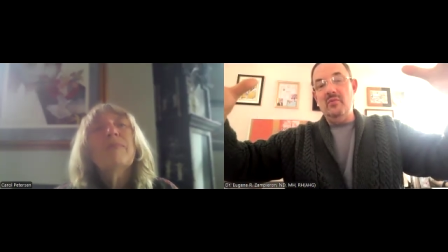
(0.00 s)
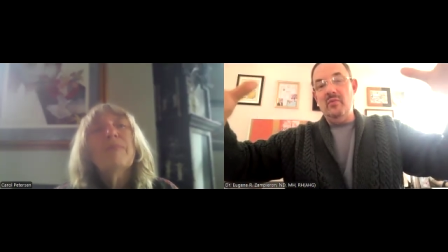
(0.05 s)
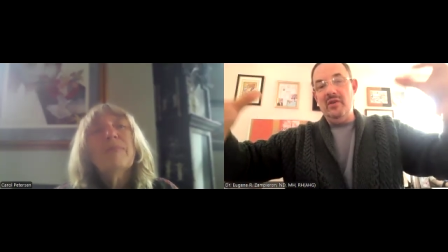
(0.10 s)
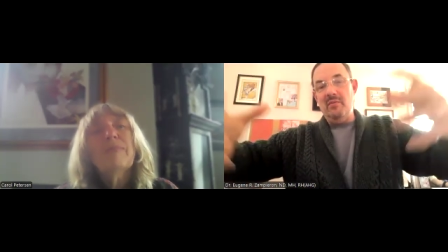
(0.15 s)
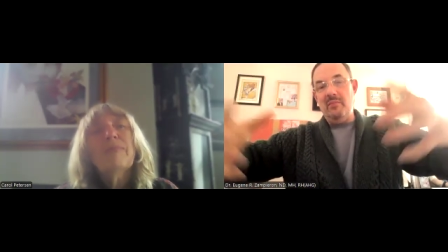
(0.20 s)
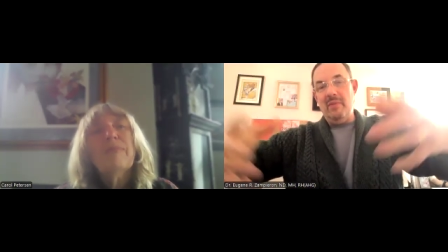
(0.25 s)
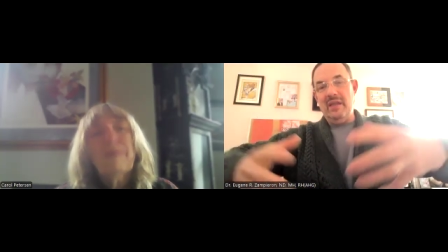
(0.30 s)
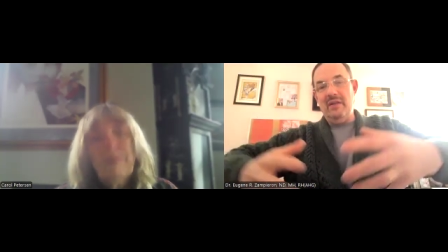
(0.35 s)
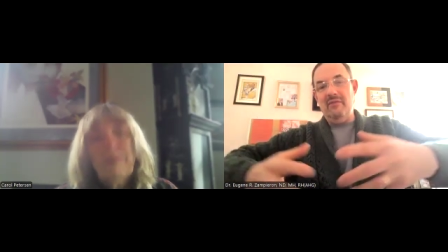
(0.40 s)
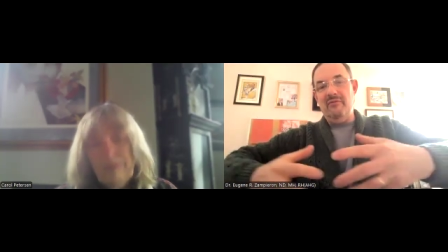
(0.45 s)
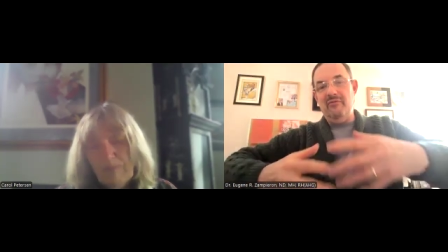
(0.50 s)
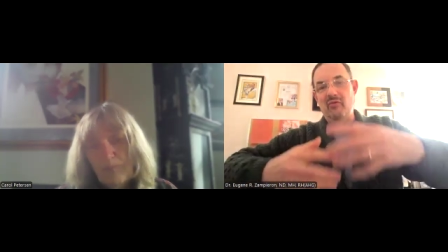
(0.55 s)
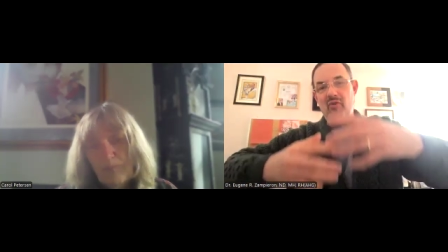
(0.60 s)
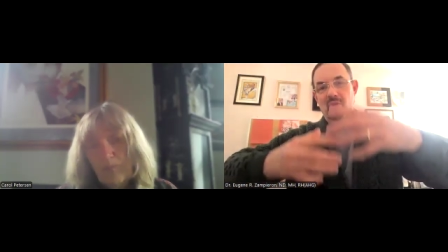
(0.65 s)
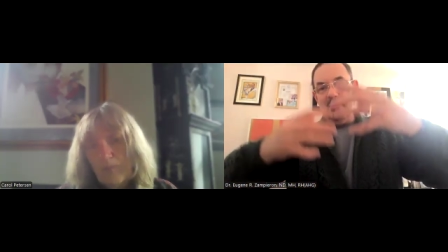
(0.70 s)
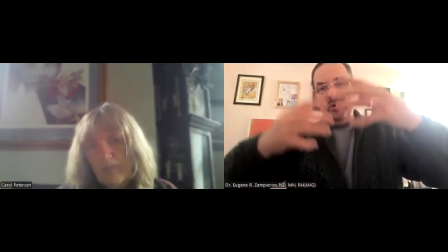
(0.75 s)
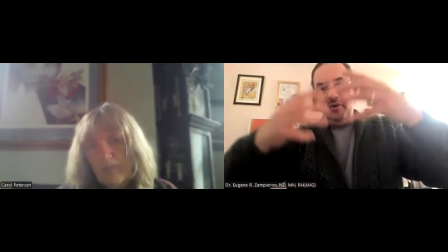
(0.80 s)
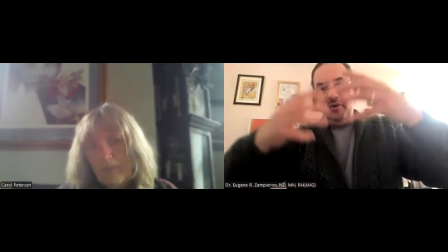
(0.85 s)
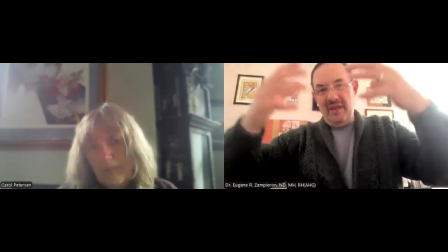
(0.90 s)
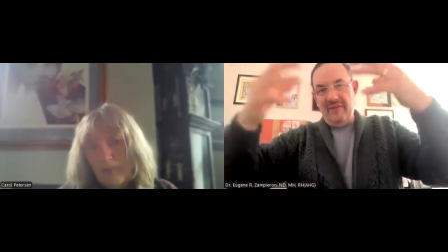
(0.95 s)
When you make a
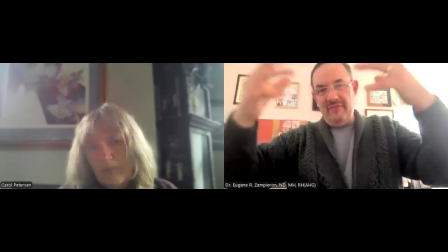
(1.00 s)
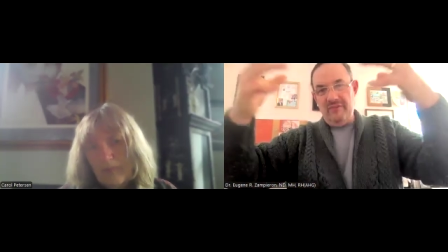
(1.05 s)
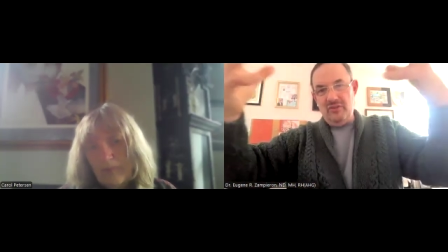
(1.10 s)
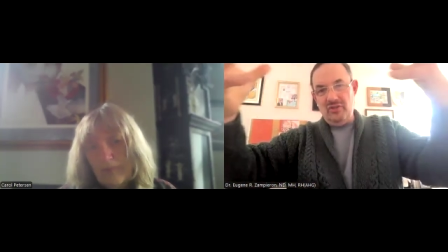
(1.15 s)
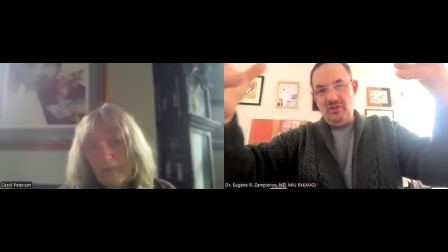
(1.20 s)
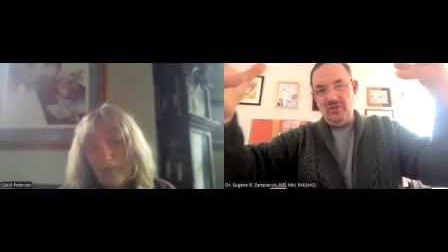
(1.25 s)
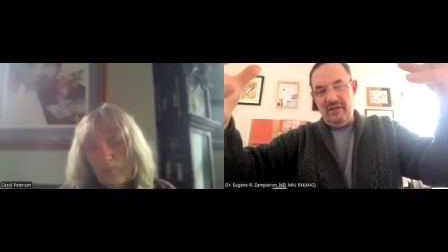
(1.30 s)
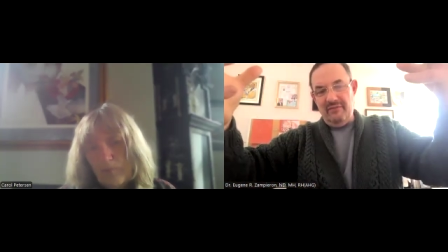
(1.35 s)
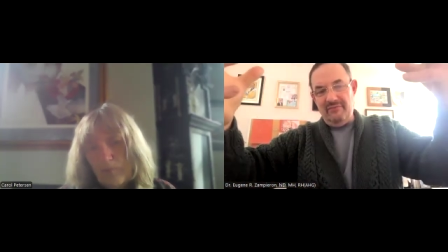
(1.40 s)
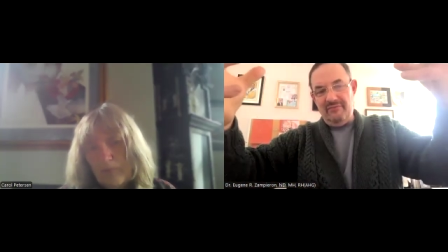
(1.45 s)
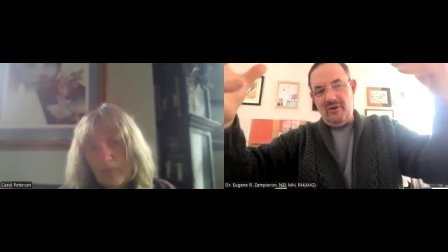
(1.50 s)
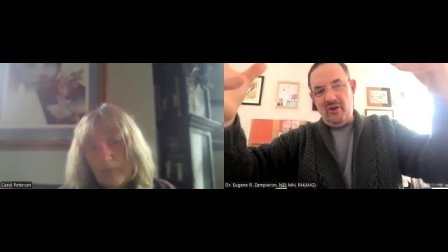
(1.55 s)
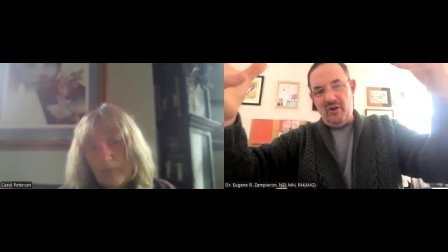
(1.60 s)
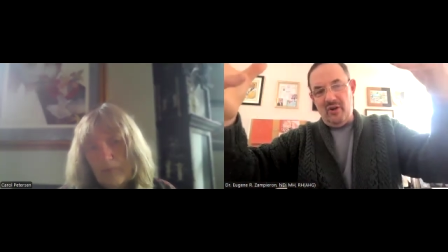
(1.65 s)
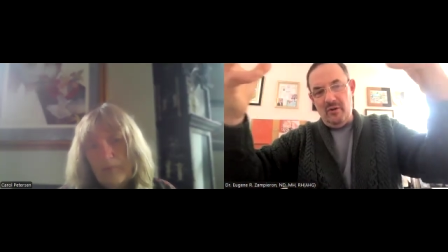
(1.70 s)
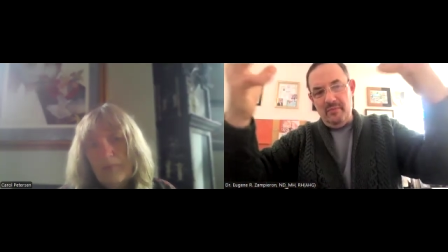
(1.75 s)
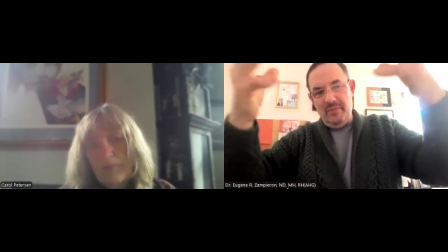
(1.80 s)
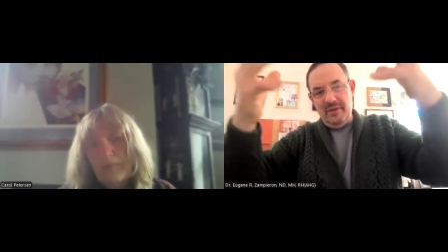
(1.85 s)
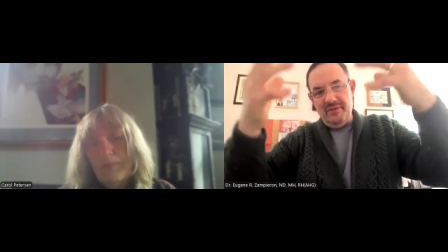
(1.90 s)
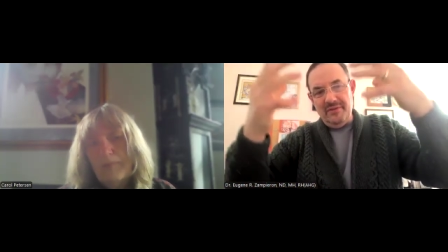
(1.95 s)
formula, you have a chief
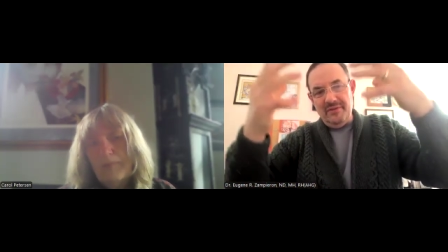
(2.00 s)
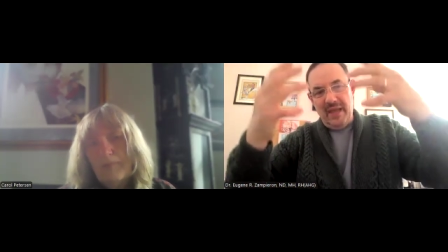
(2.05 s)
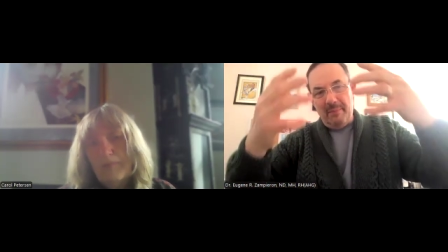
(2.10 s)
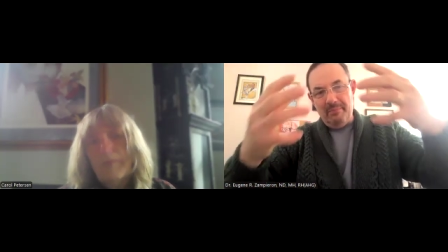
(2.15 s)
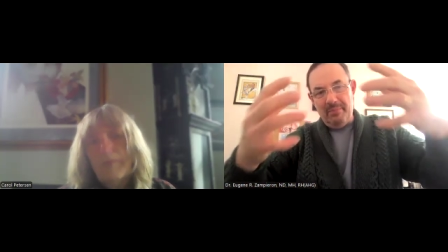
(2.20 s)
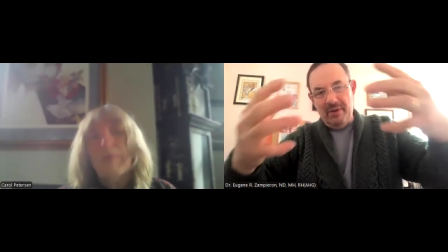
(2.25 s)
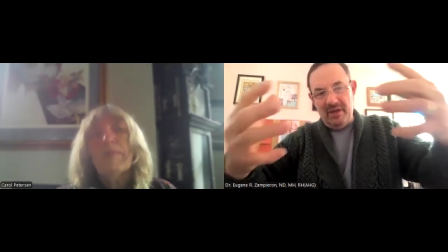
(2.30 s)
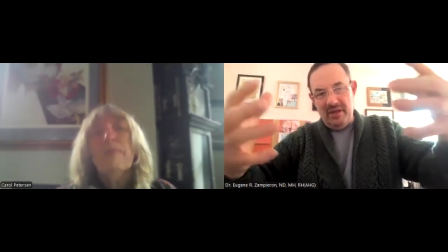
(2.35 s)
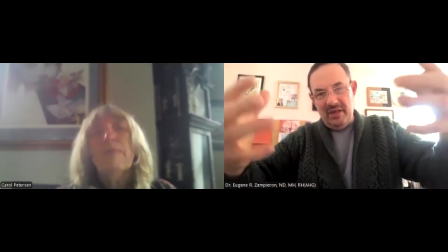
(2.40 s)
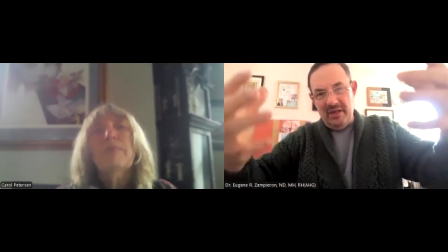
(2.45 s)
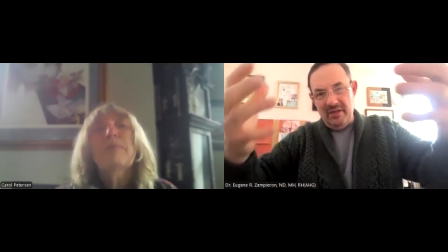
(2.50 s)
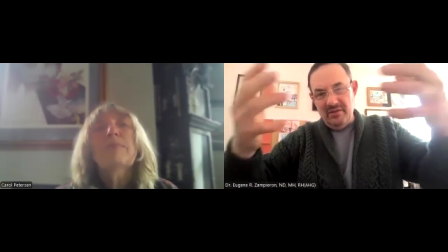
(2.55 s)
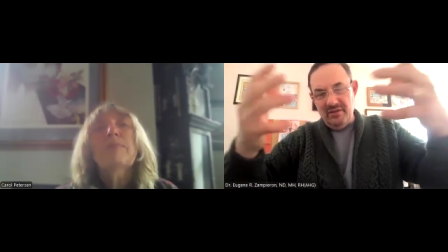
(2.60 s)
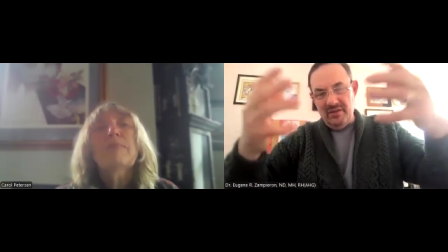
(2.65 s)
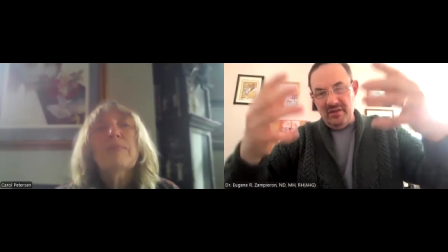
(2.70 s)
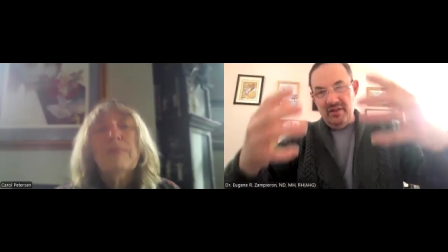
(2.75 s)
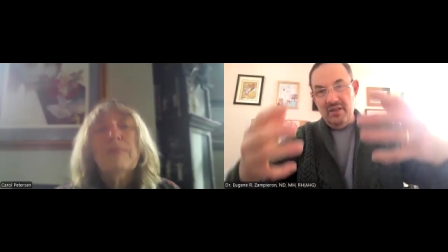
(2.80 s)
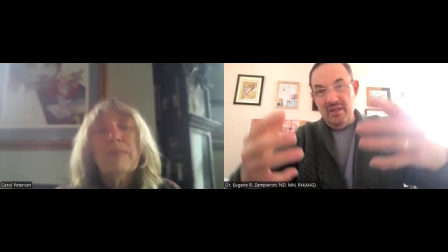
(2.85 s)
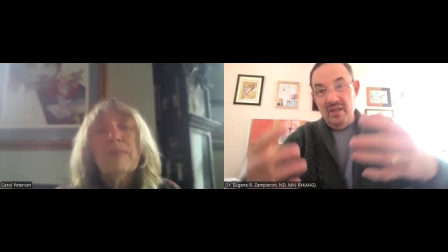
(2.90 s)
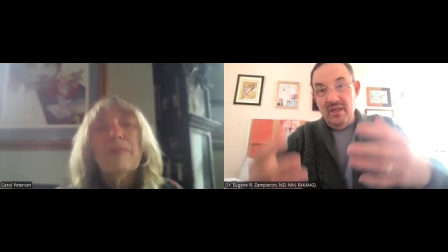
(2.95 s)
herb and deputies.
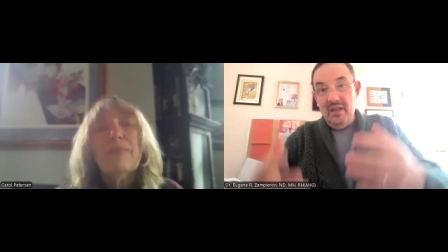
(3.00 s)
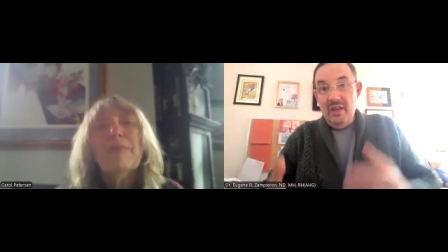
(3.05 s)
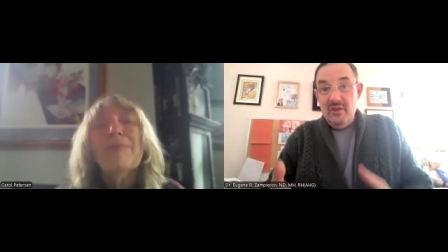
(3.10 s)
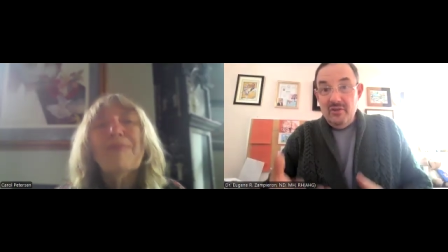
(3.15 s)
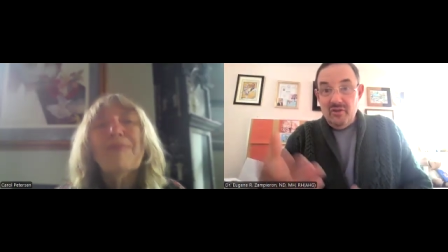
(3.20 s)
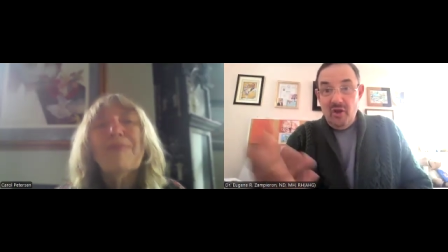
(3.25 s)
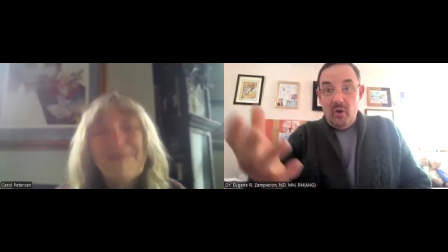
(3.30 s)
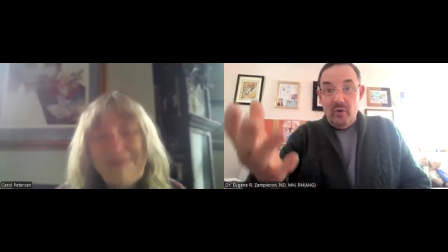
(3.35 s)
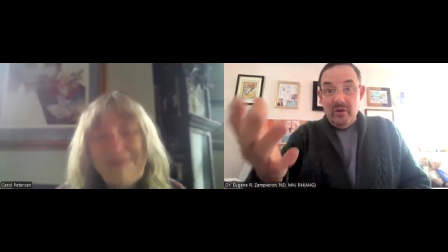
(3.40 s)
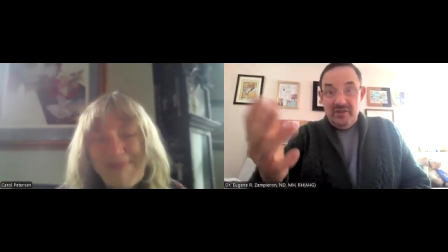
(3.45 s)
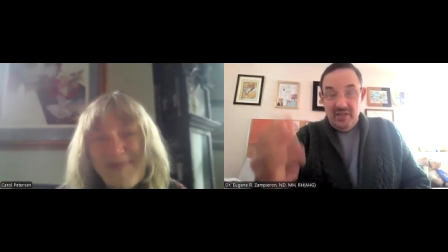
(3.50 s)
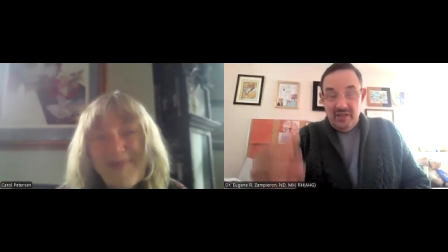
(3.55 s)
And so it's